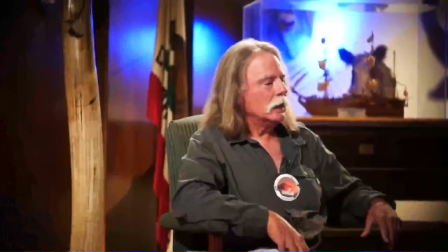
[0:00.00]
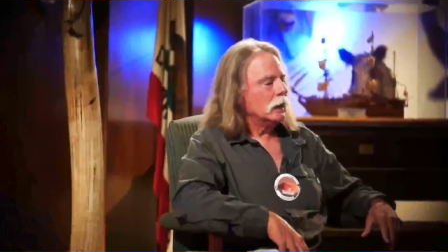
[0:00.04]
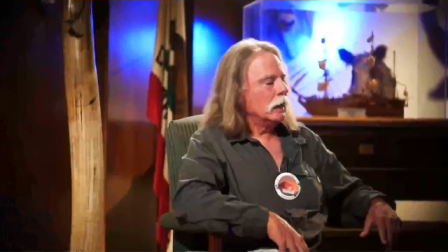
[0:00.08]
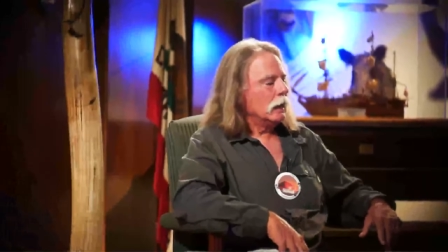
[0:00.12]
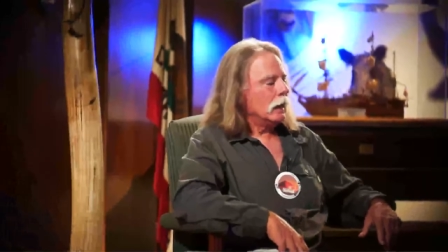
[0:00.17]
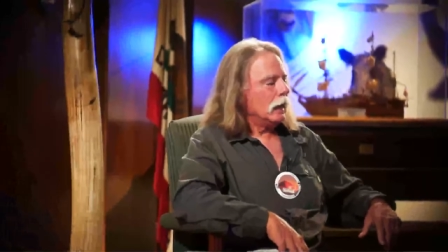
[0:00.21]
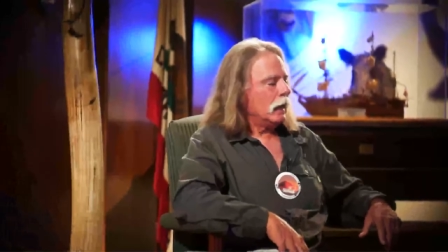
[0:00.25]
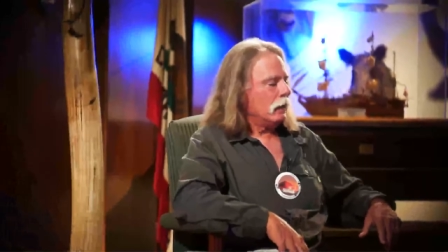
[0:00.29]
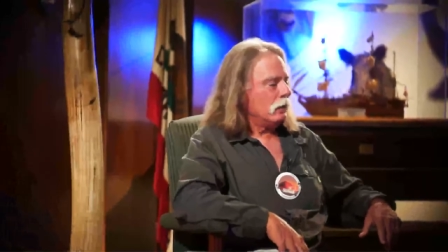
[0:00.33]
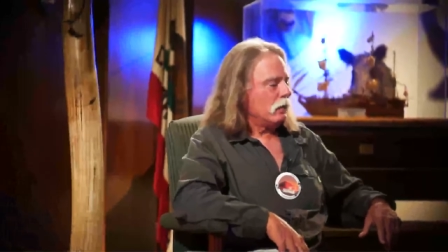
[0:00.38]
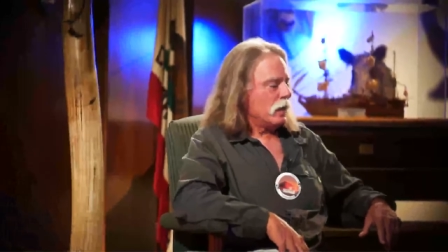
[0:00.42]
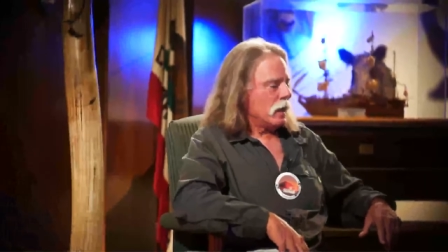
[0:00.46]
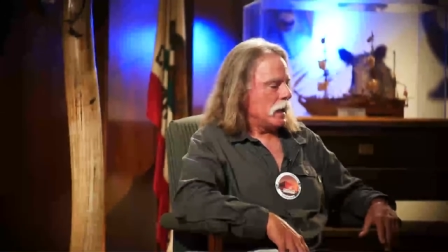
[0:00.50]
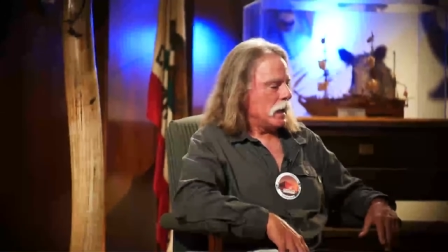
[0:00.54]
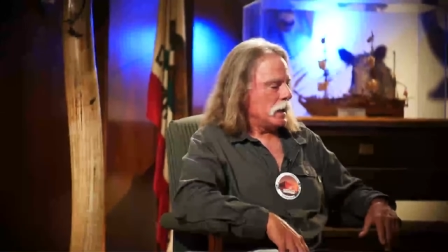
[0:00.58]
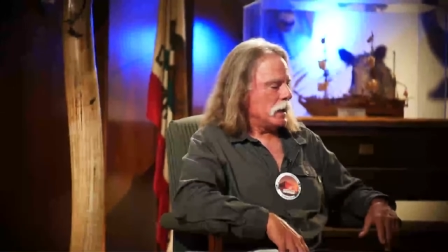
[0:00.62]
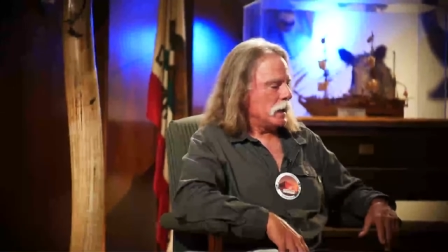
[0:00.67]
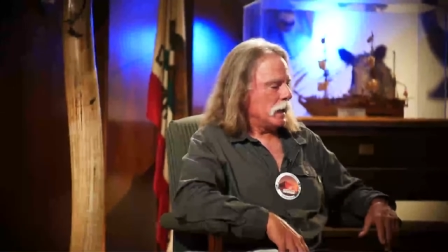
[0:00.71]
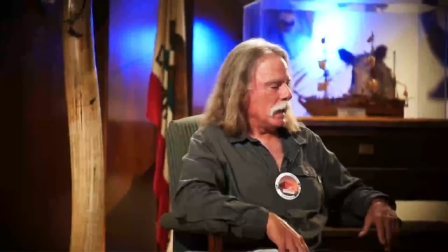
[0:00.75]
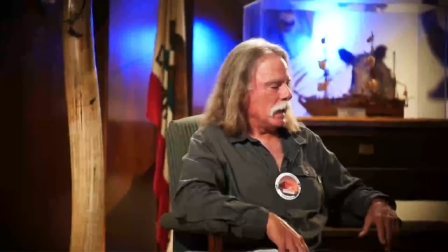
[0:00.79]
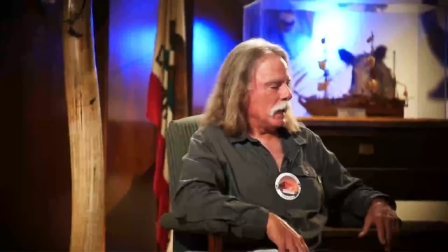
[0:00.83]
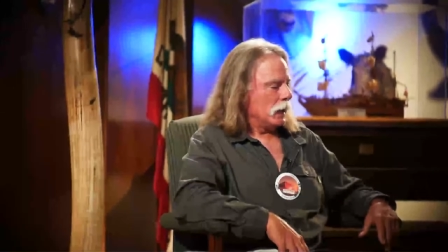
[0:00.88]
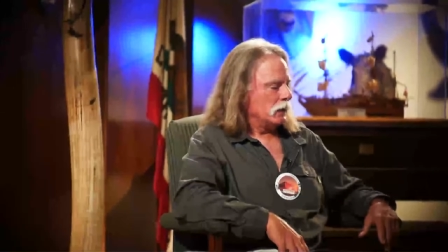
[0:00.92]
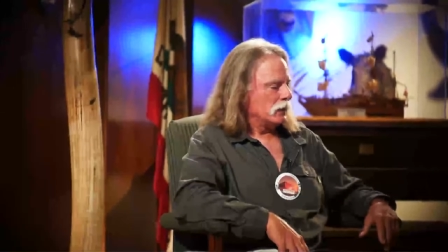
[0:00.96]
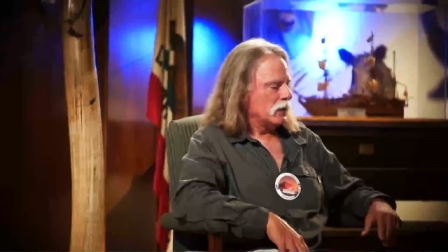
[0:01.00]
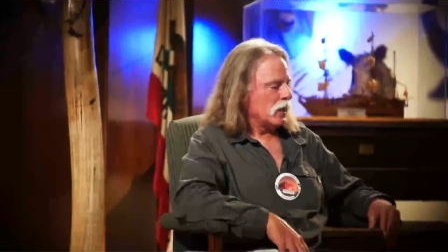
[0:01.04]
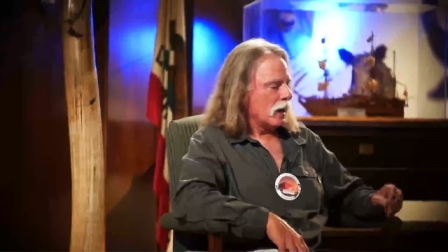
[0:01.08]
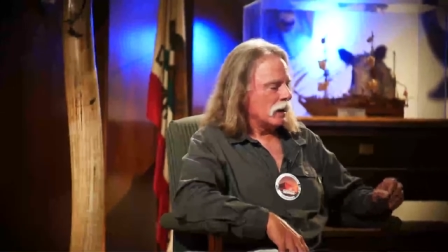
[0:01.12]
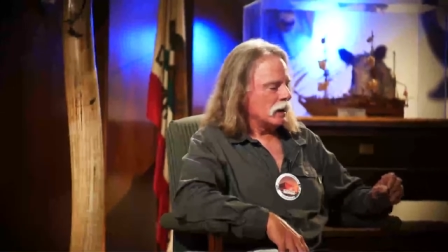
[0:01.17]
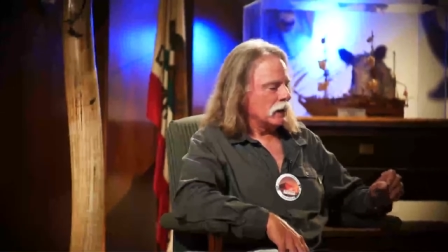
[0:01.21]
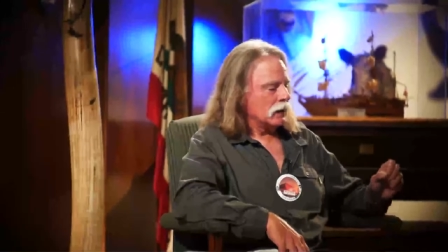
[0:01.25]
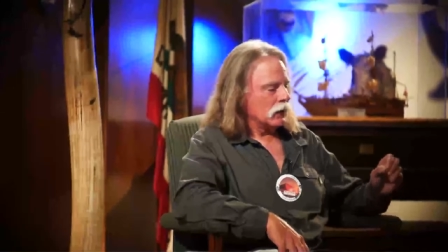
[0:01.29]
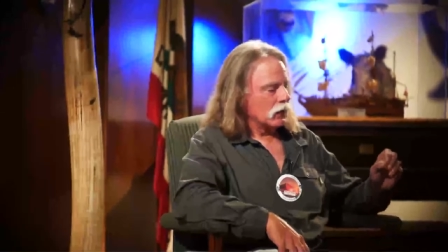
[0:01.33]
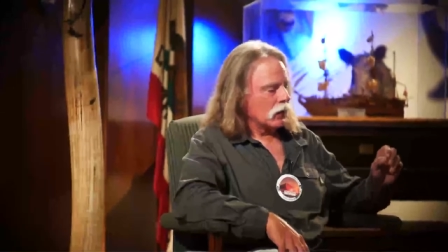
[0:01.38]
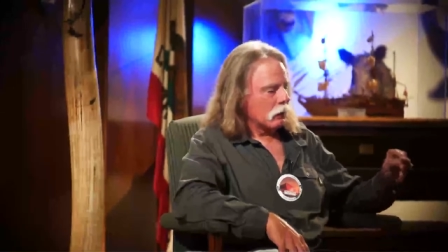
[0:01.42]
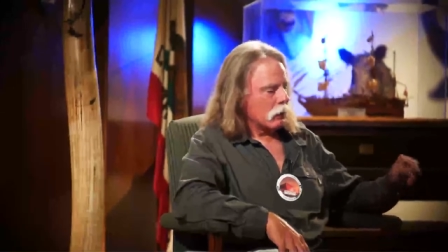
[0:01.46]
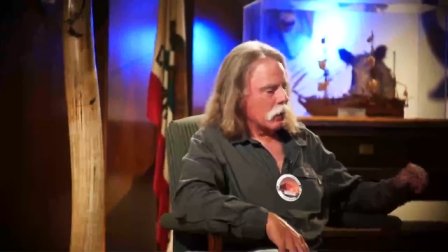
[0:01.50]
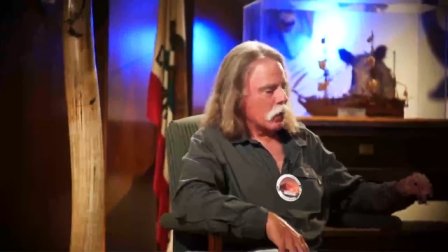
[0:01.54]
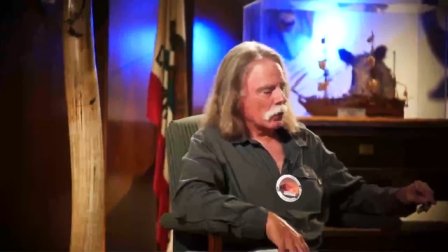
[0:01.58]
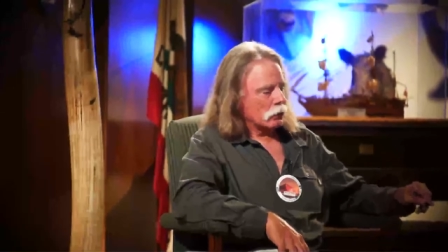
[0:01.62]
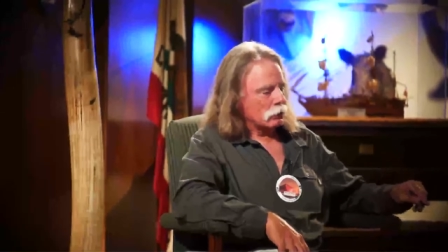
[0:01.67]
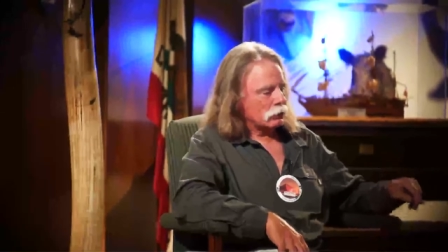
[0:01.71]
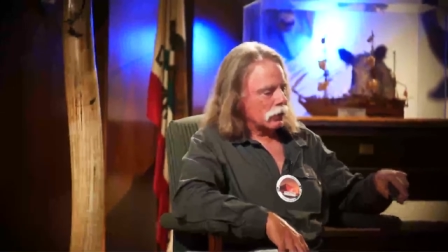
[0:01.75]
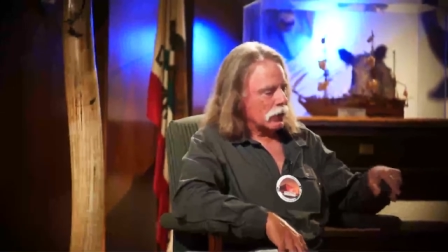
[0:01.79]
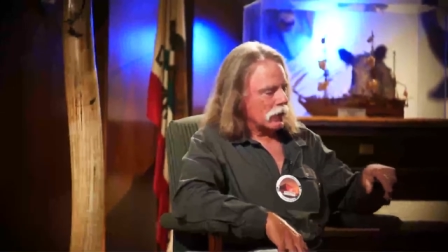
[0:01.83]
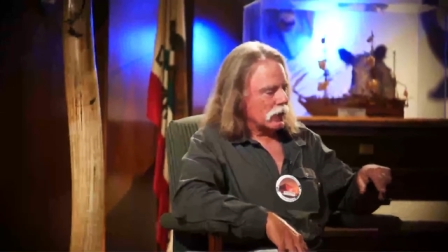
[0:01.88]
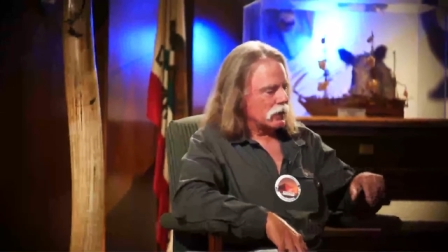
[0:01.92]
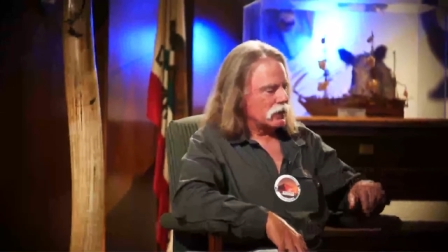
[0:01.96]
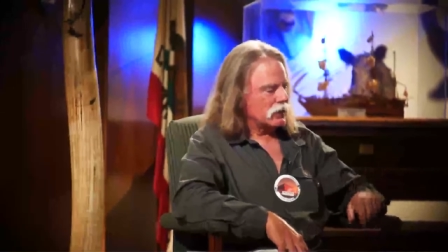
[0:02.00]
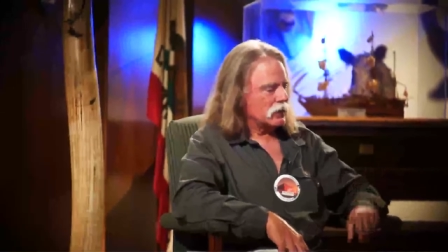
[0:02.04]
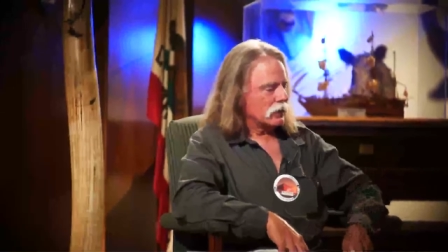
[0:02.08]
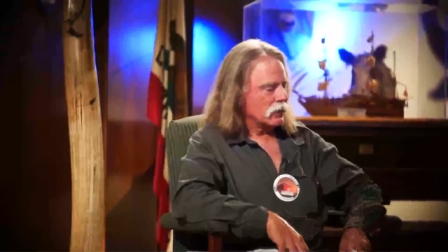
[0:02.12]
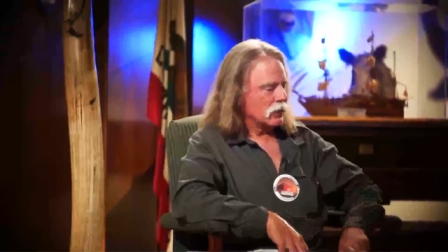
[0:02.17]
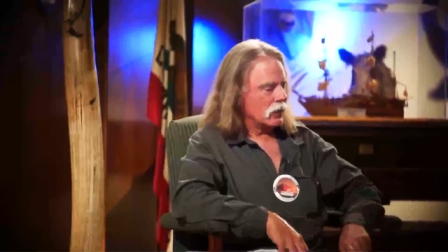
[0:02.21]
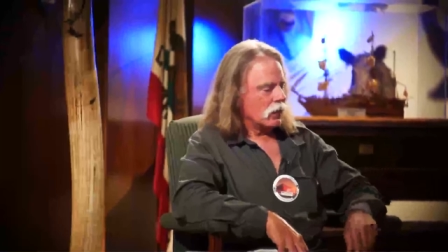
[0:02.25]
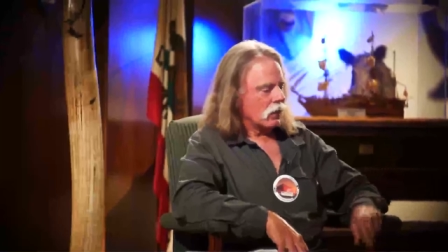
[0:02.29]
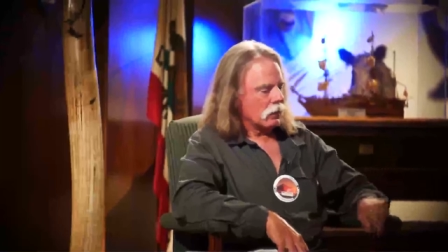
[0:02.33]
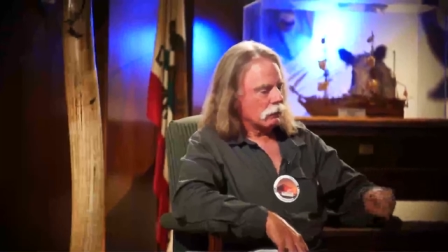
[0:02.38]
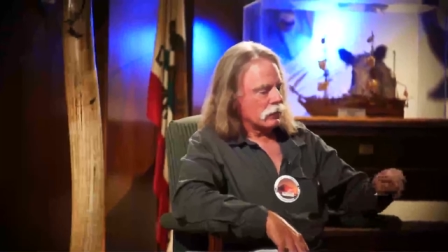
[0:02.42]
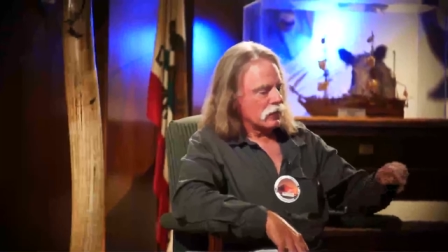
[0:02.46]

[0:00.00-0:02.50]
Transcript: And then a uh, tiny little remote place, you know,